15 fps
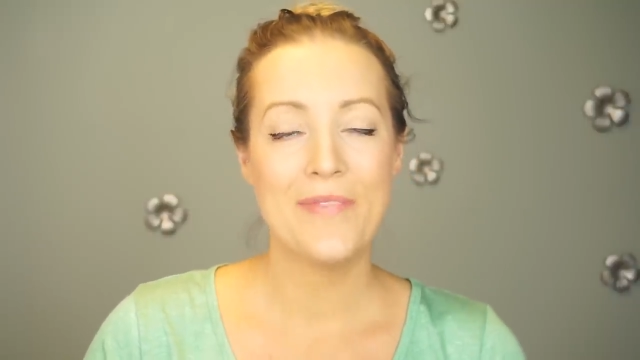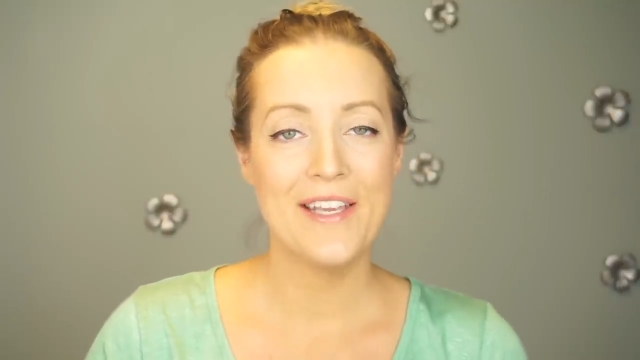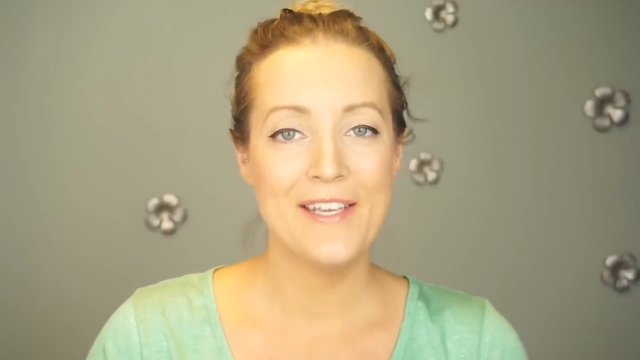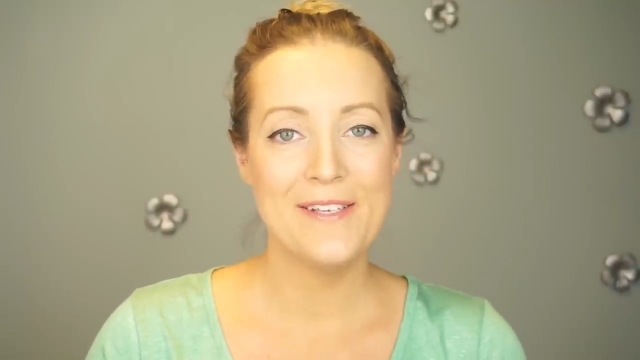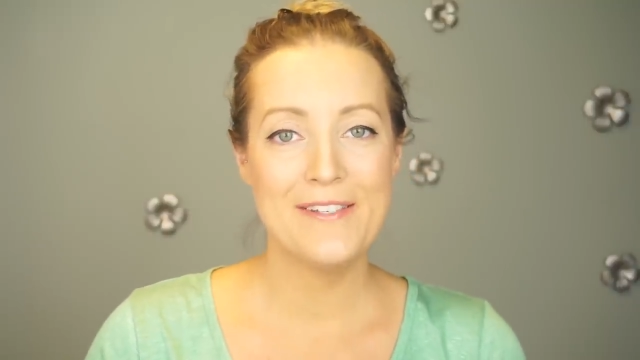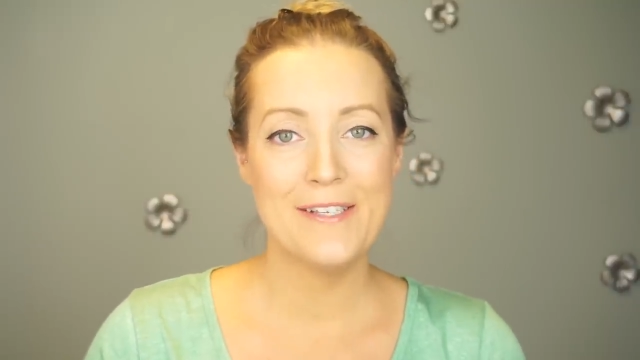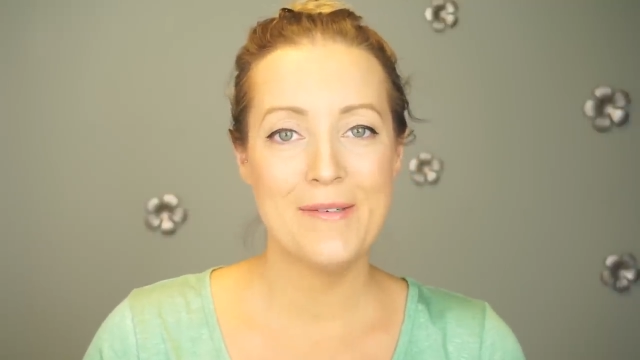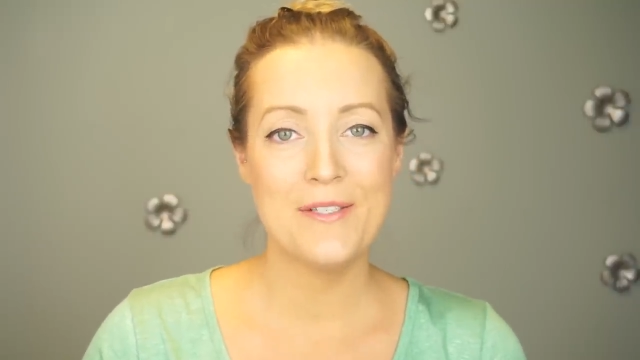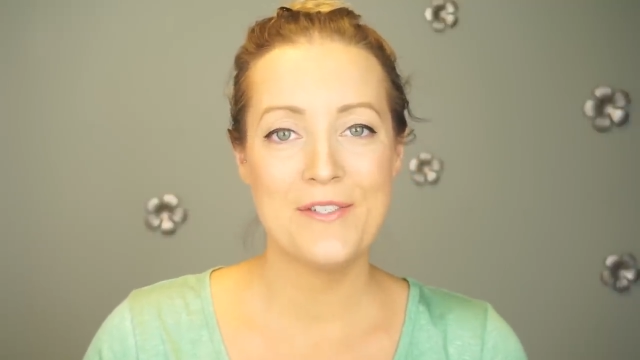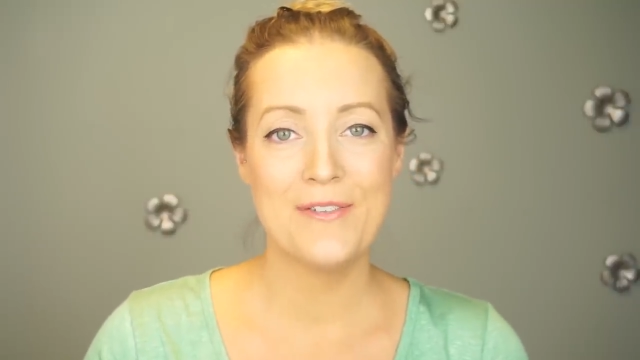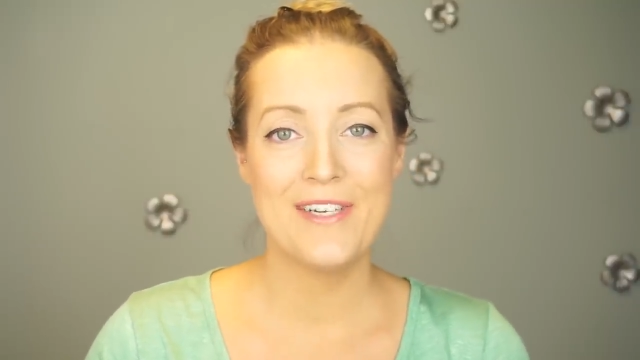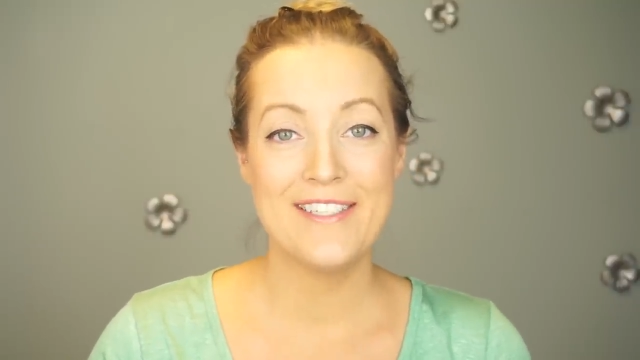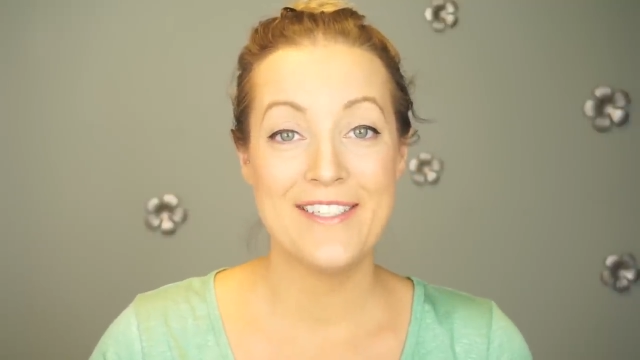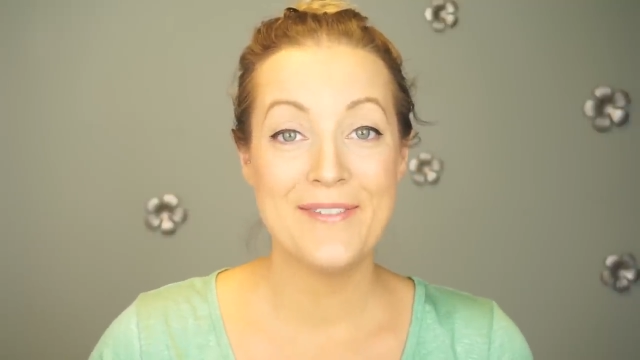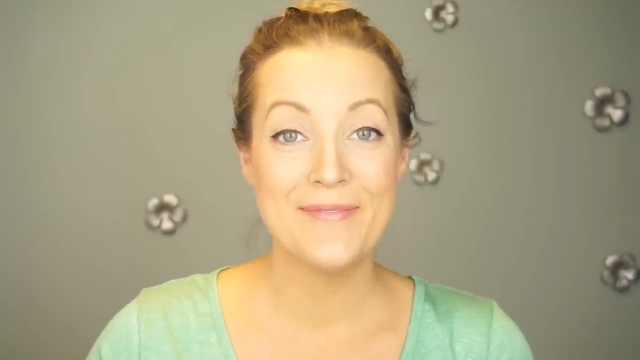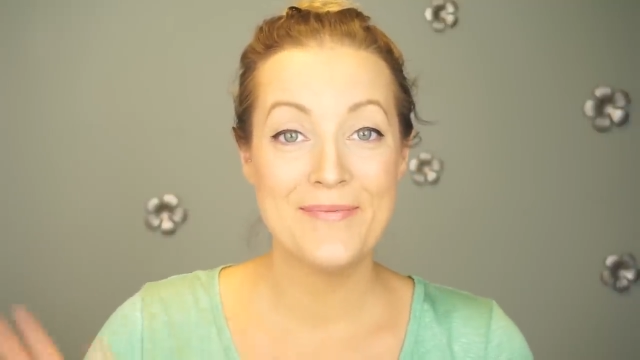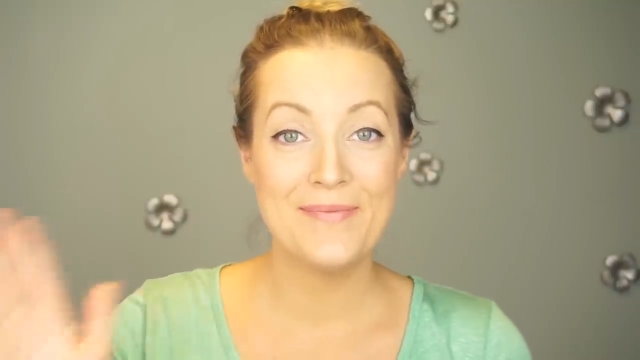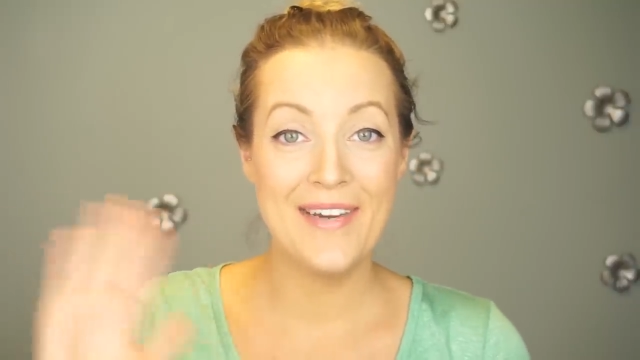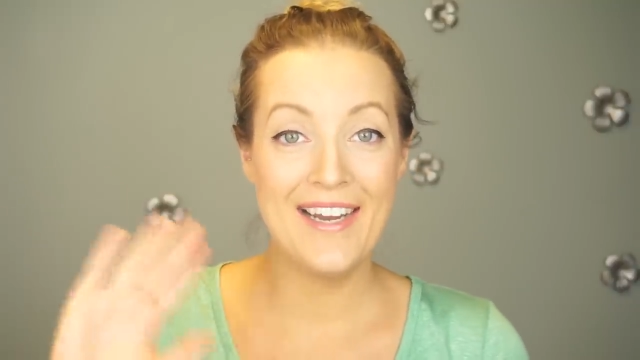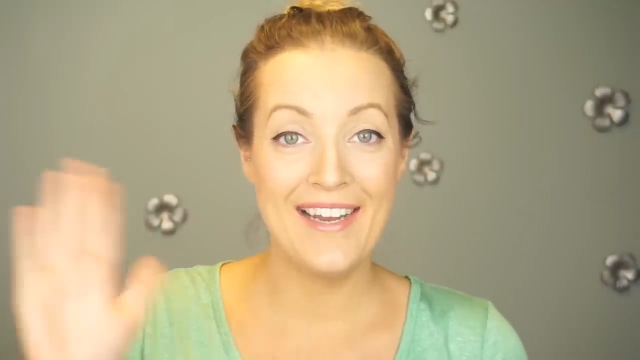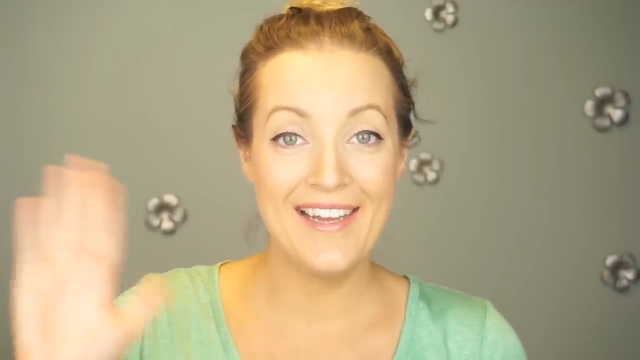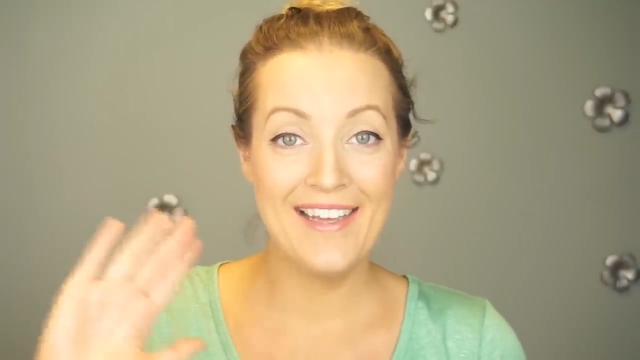Thank you so much for watching.
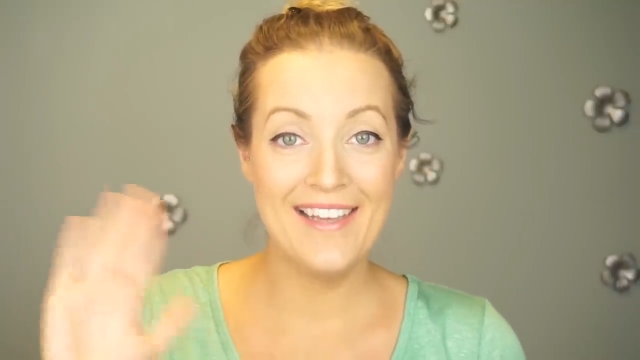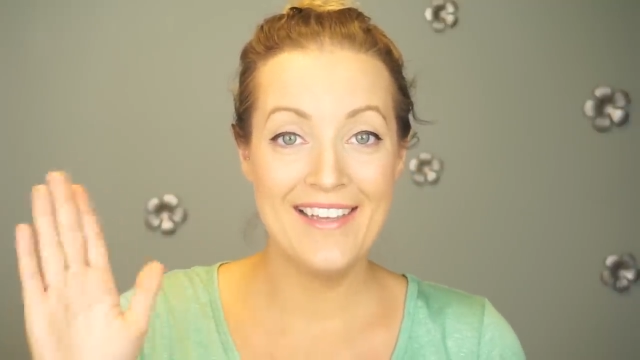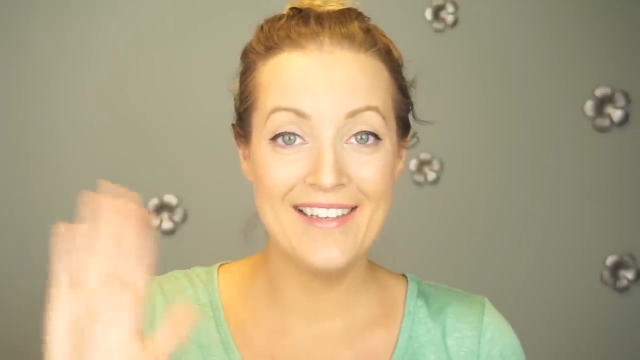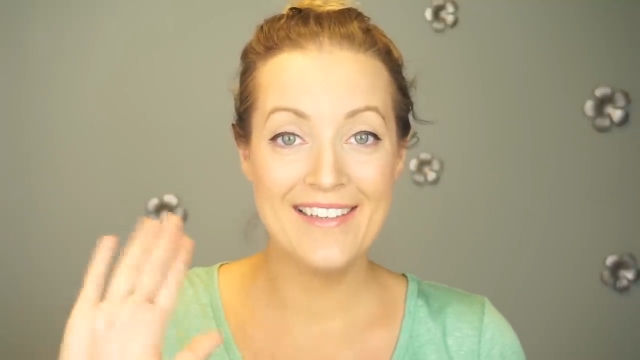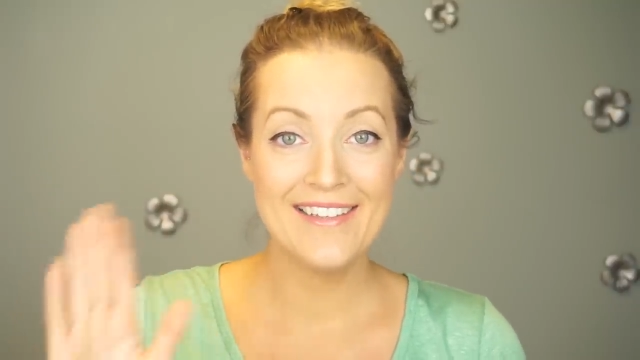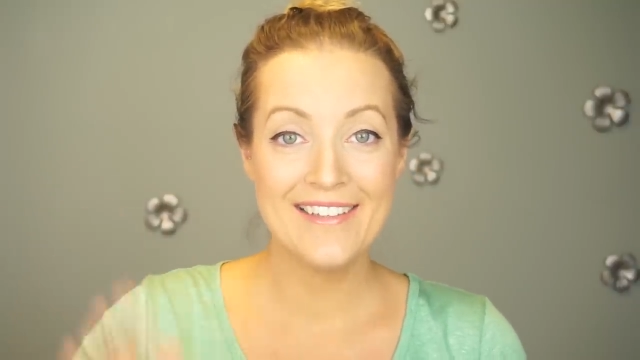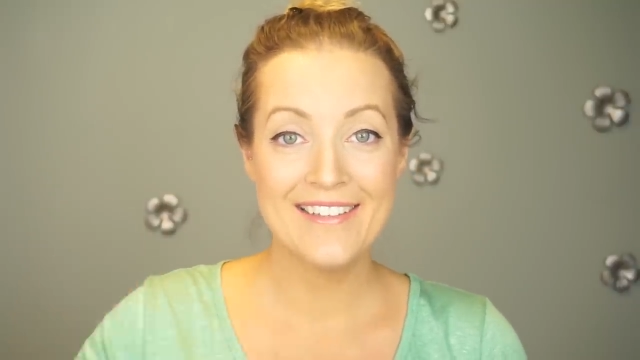Bye!